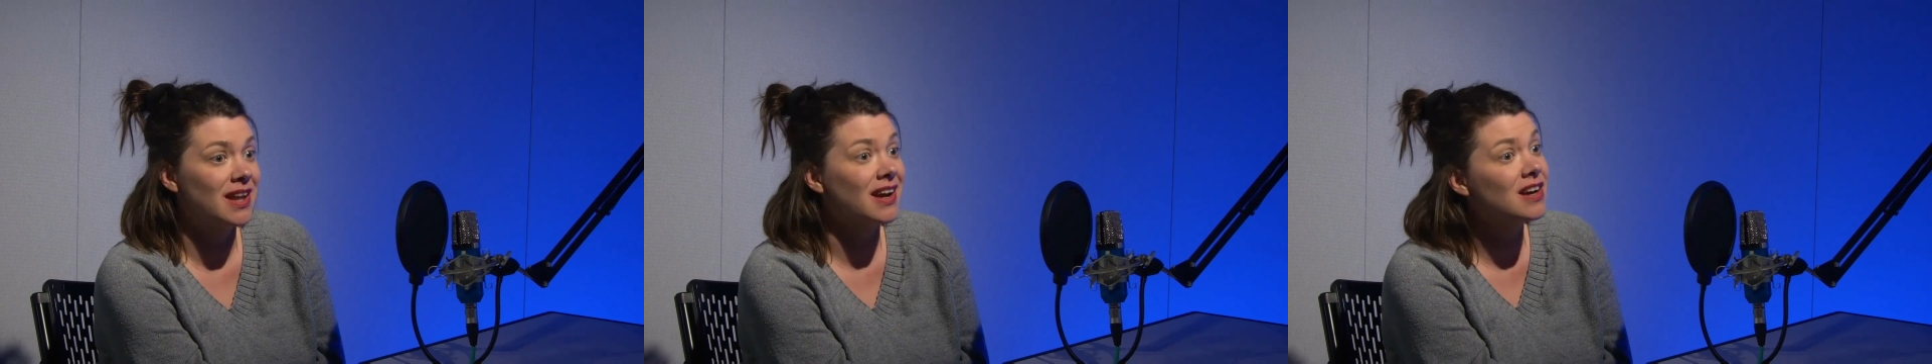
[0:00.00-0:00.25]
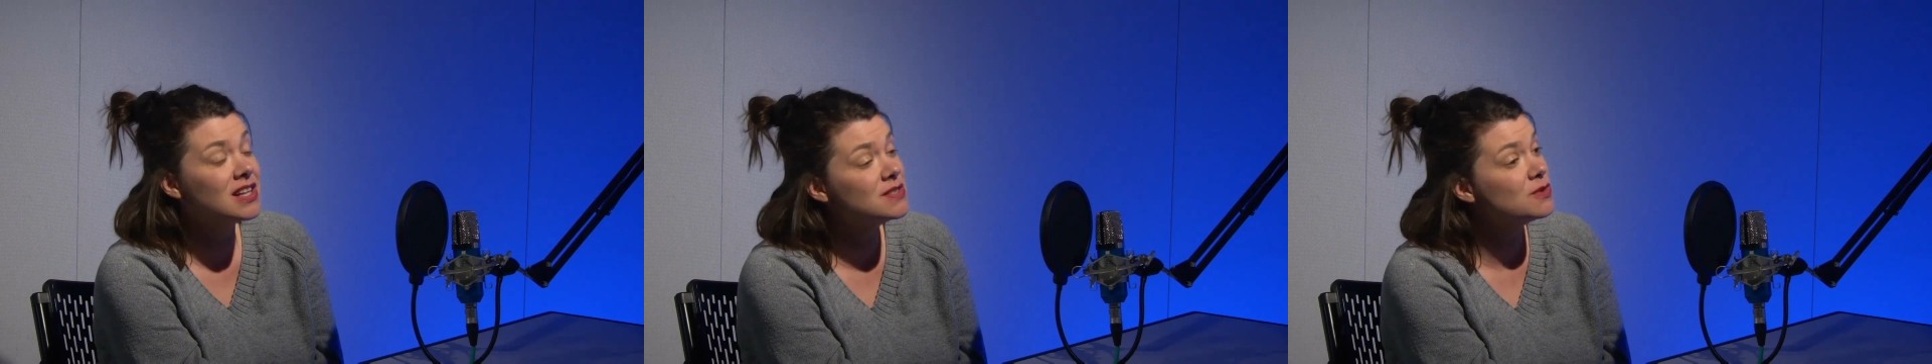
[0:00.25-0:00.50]
Like,
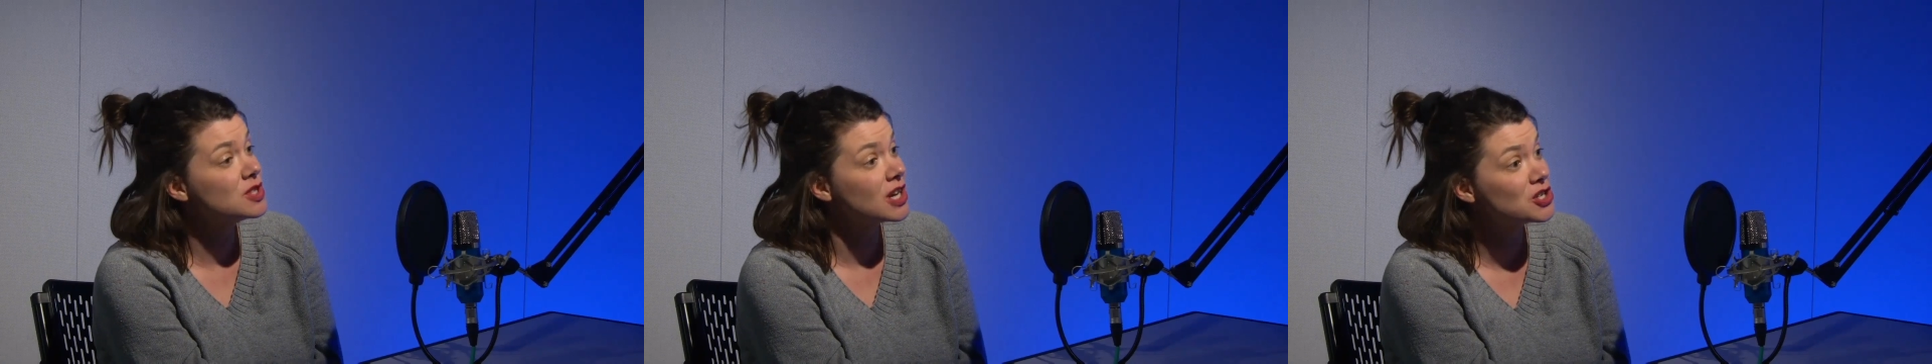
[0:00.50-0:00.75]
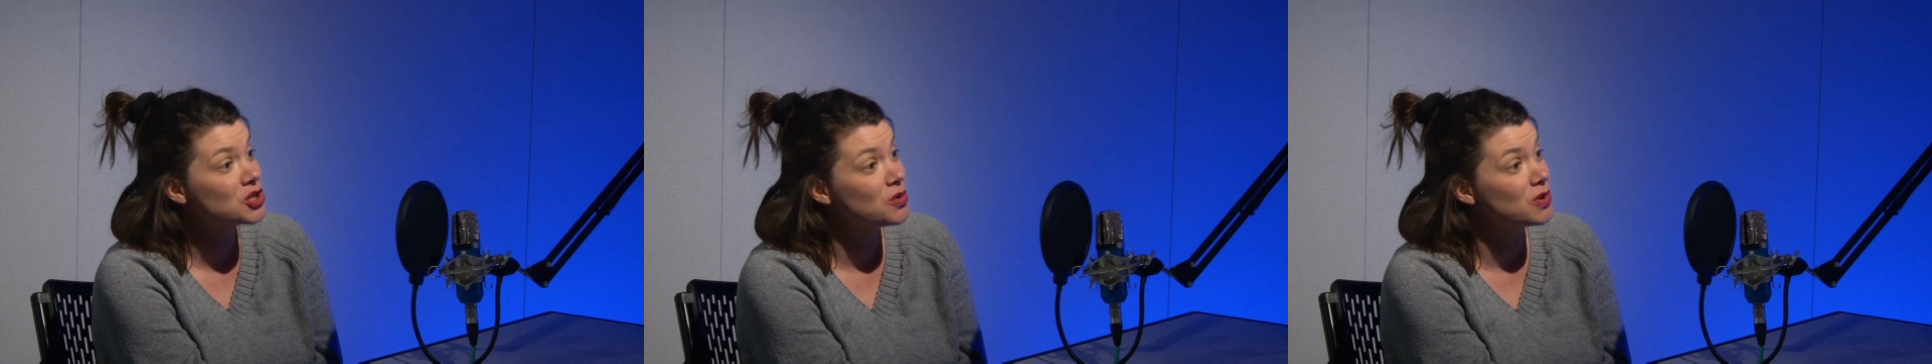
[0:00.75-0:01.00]
Huntsville's
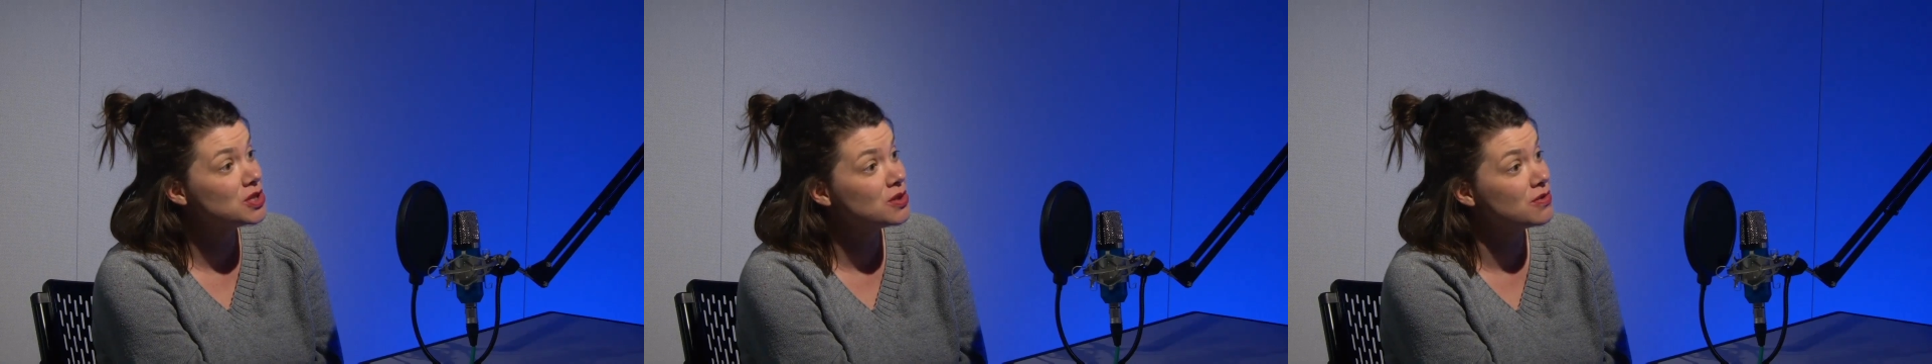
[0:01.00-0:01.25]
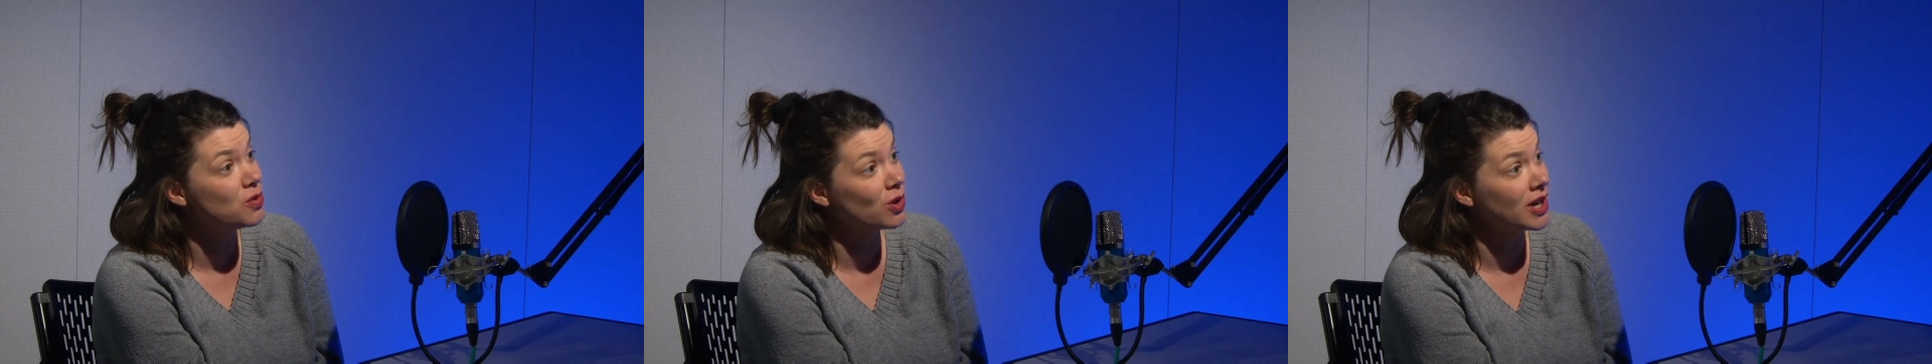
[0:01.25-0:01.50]
actually going to
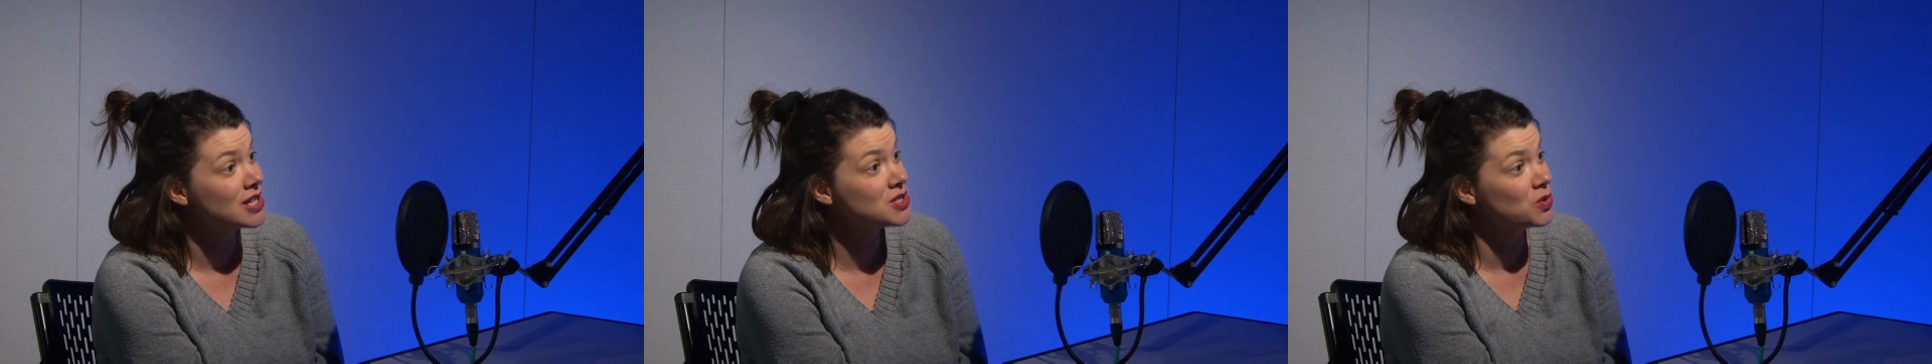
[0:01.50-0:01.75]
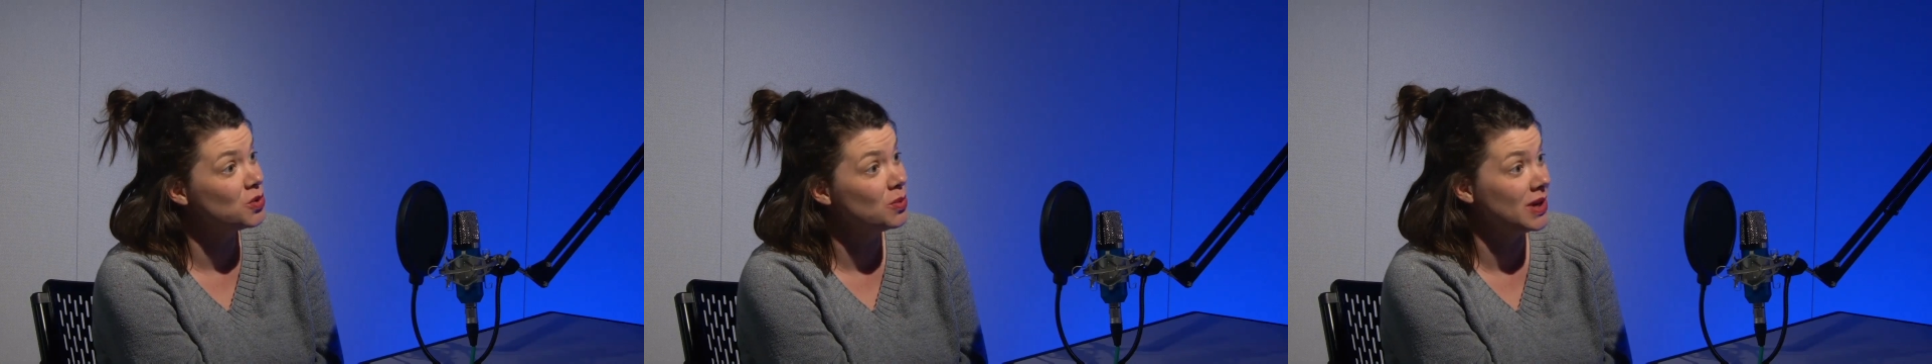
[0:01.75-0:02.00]
a 4-day
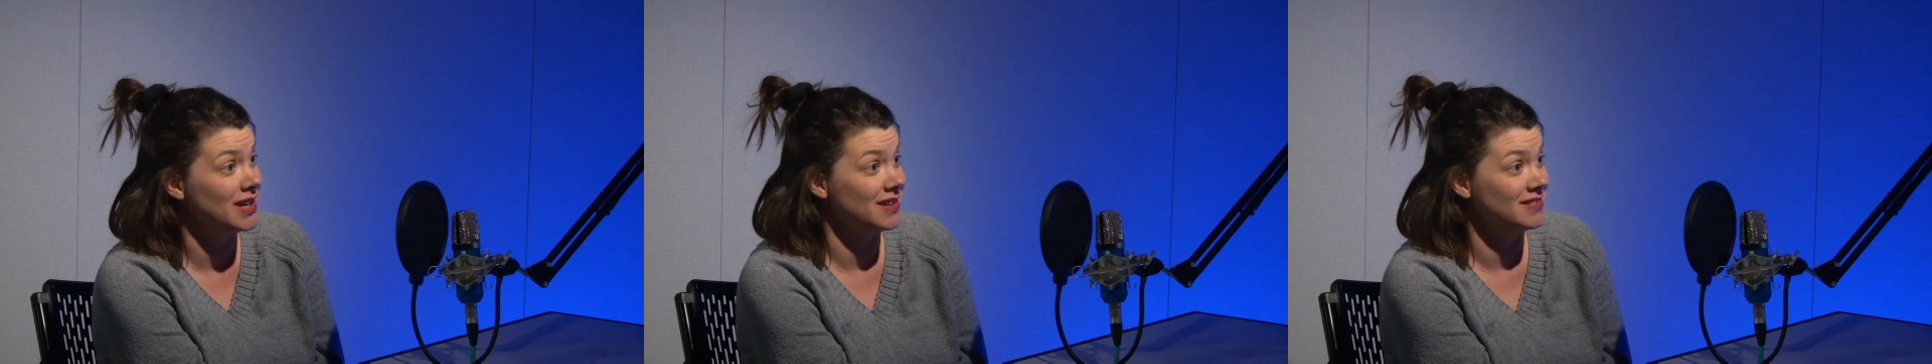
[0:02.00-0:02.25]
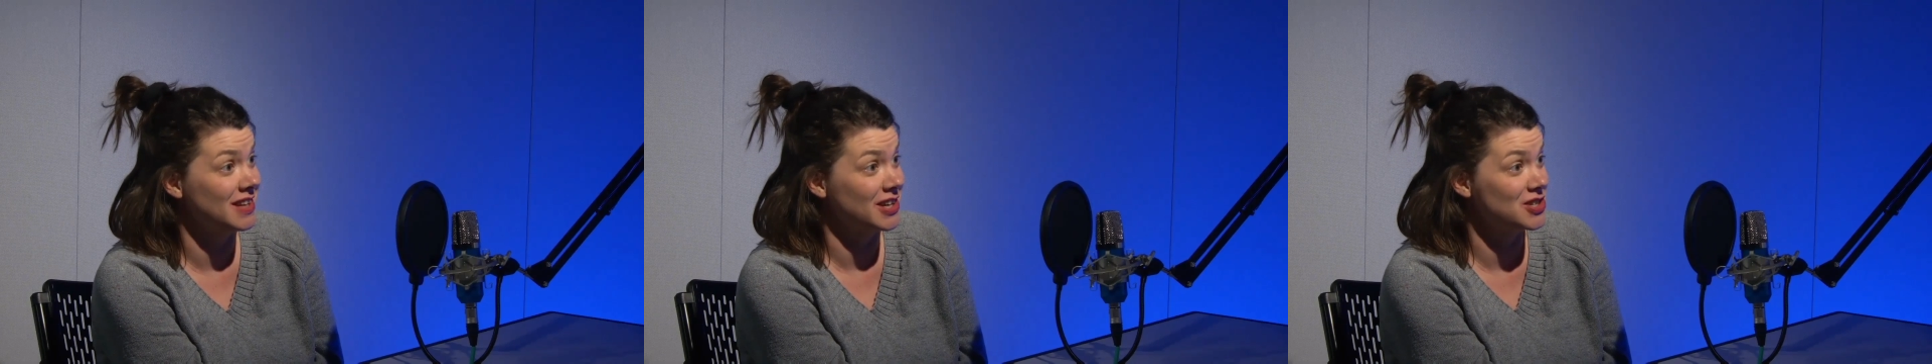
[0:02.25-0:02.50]
school week
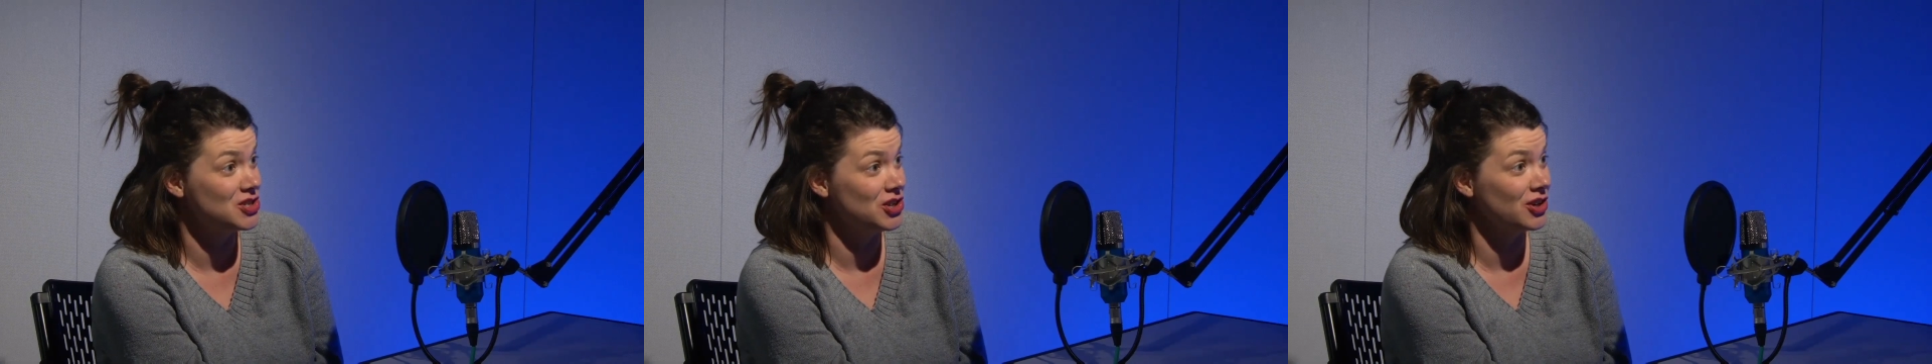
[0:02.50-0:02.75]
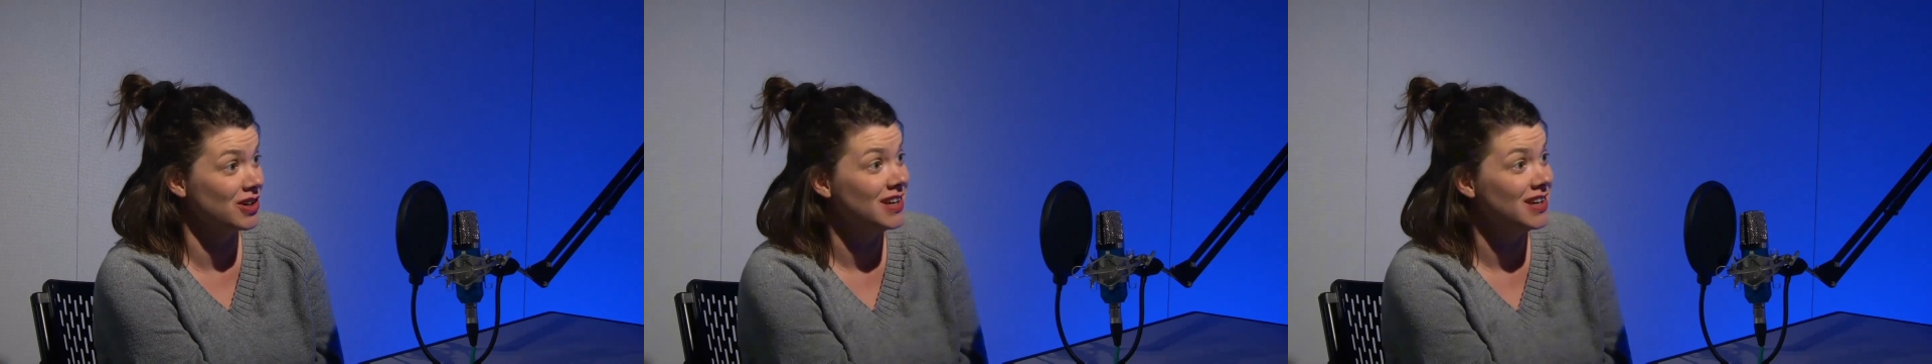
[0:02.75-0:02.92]
next year.